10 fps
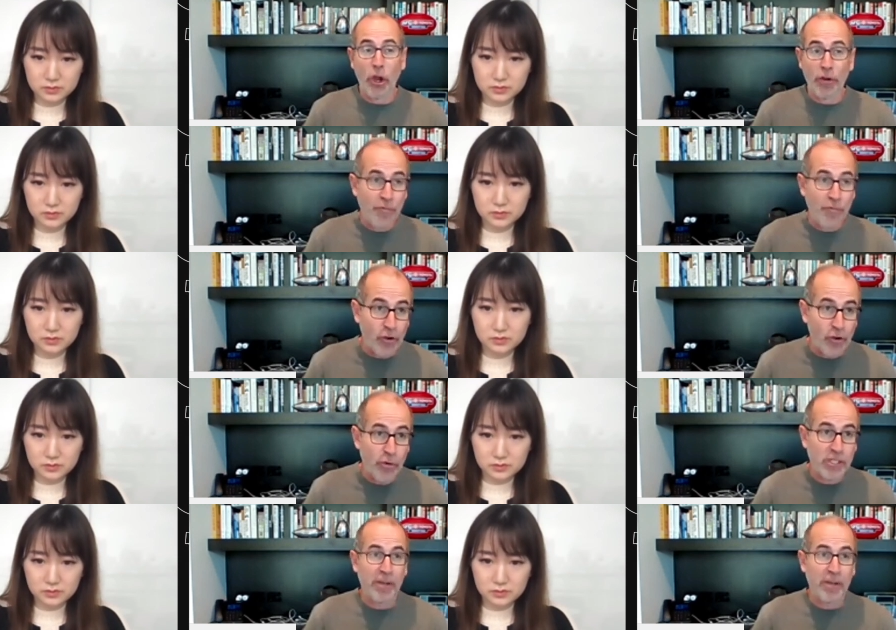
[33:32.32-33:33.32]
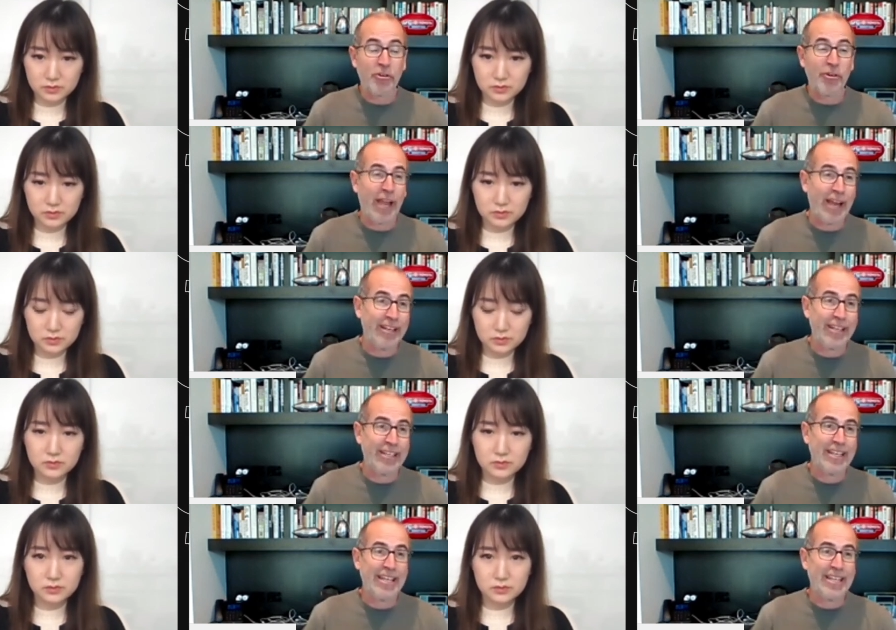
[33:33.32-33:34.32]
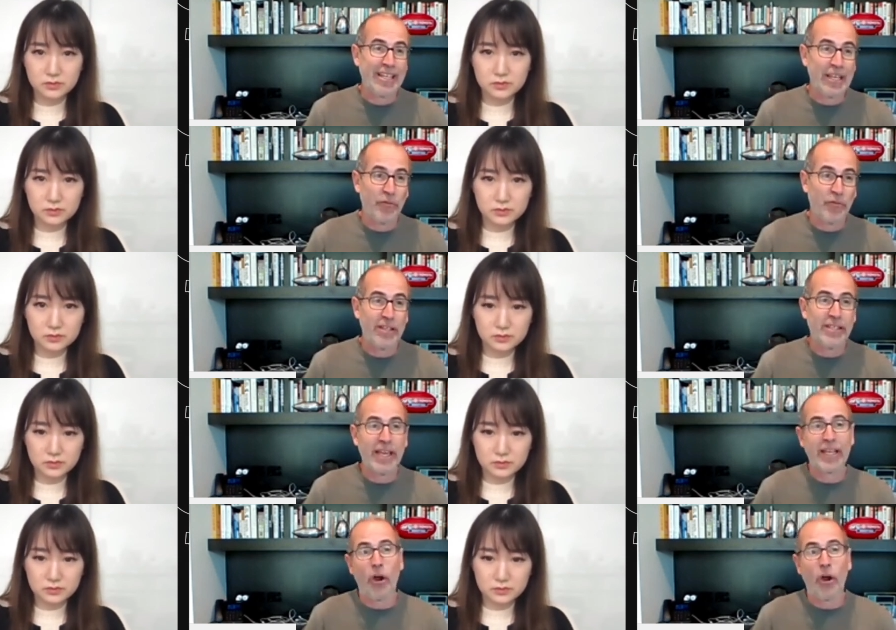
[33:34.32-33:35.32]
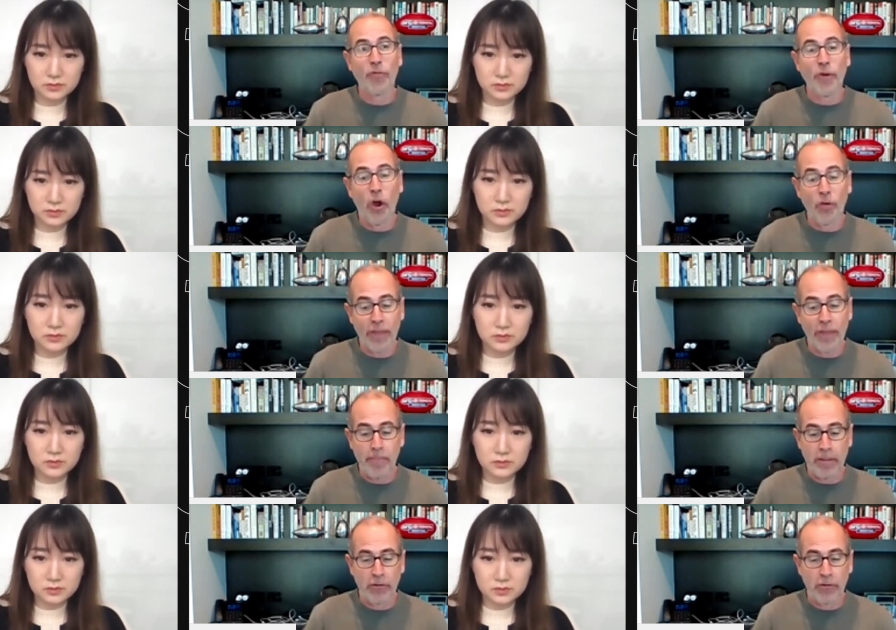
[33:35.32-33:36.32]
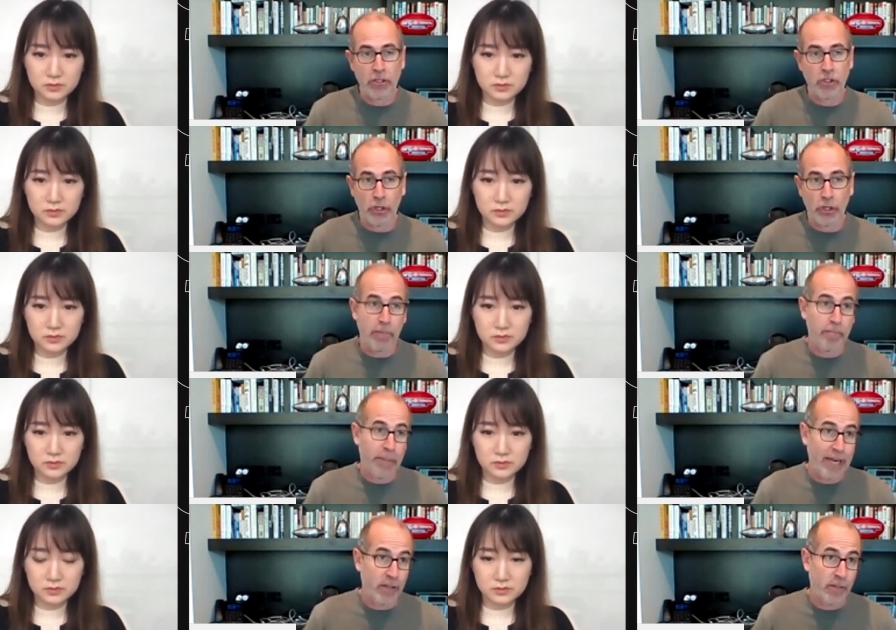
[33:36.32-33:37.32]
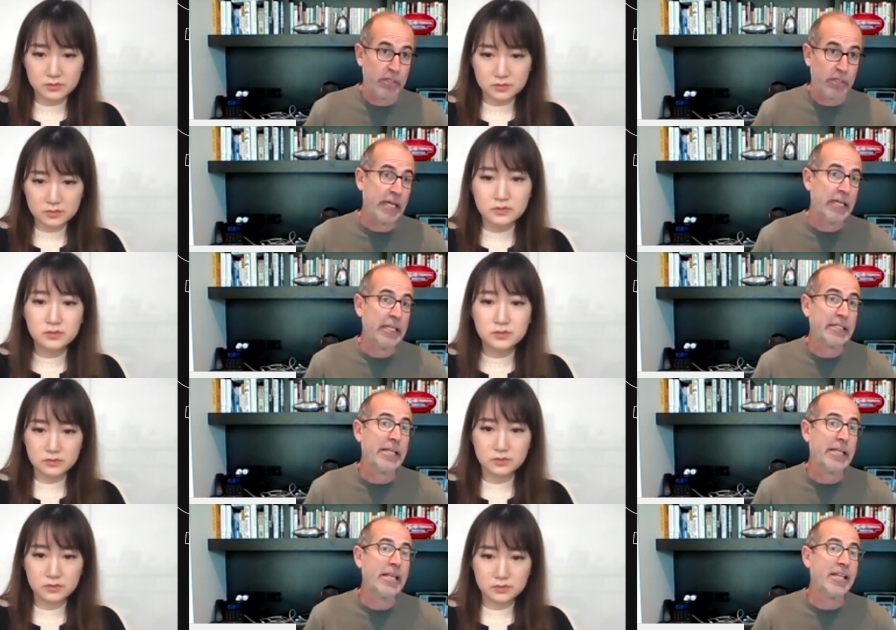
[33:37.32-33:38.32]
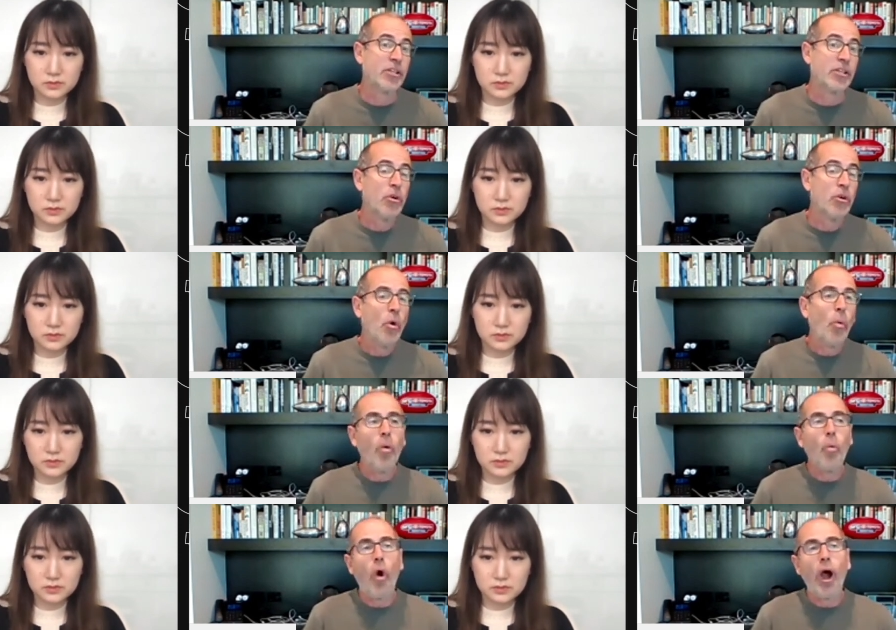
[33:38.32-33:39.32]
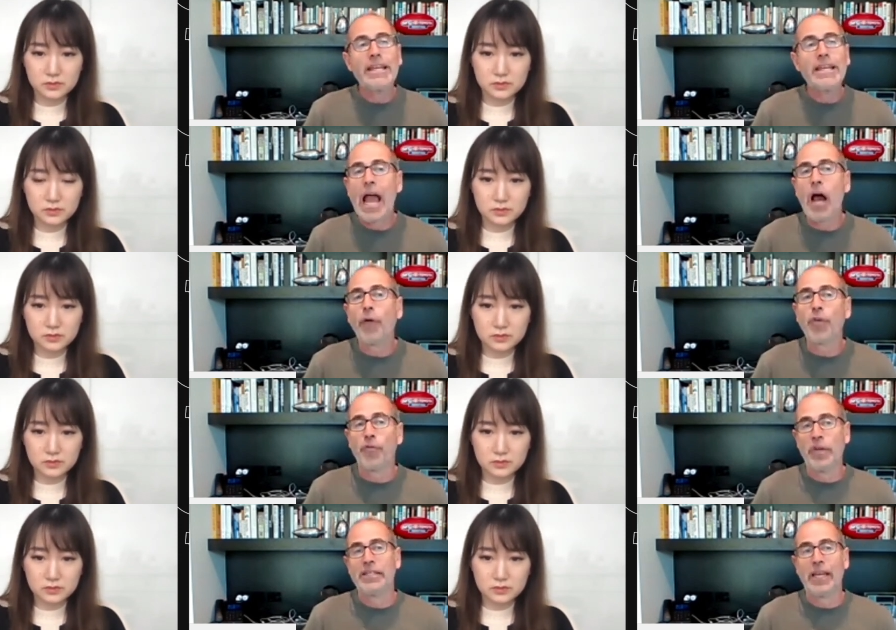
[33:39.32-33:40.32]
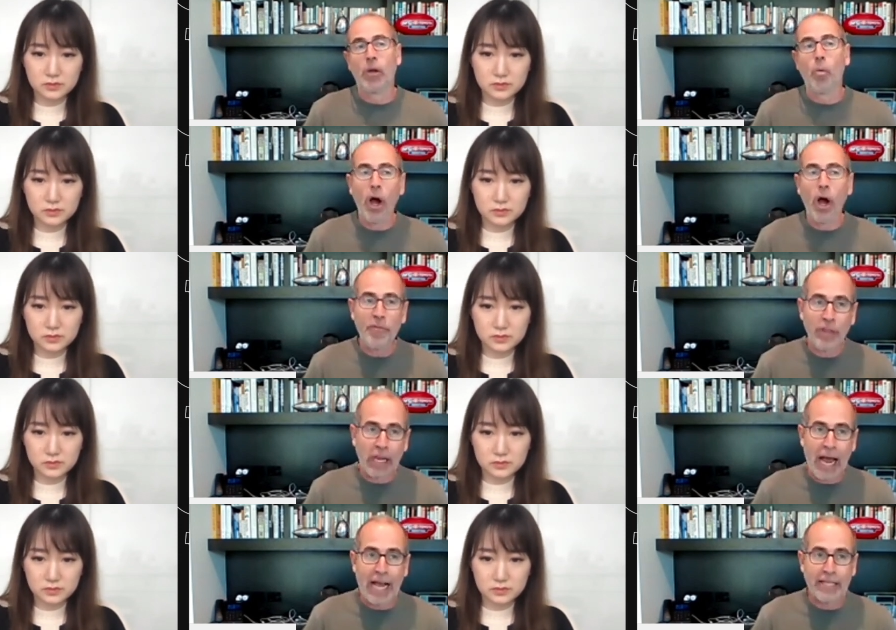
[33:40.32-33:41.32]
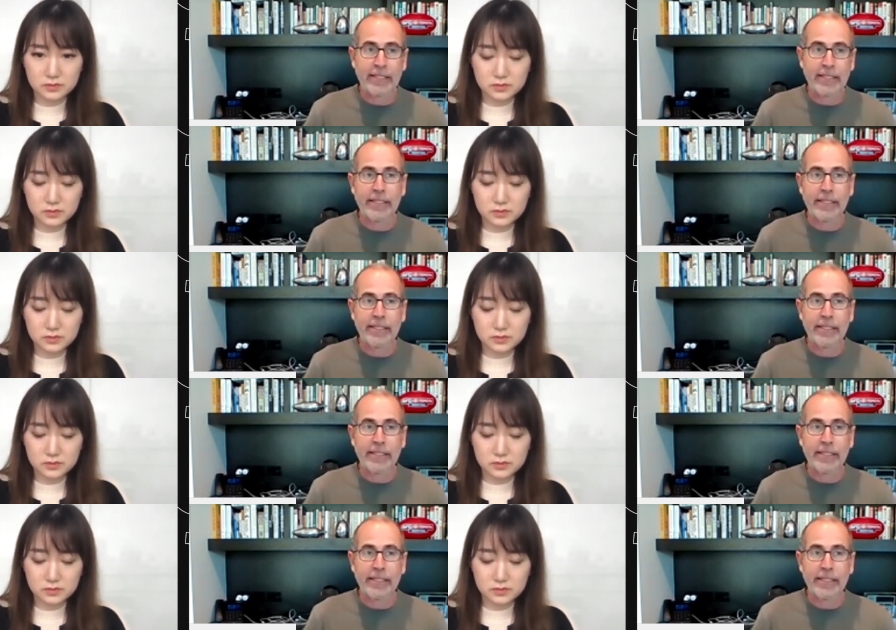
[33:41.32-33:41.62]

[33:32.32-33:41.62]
Speaker 1: of value has been created in, in, in fintech over, over that period, certainly compared to the preceding 10 years. What, why now for fintech? Why have the last,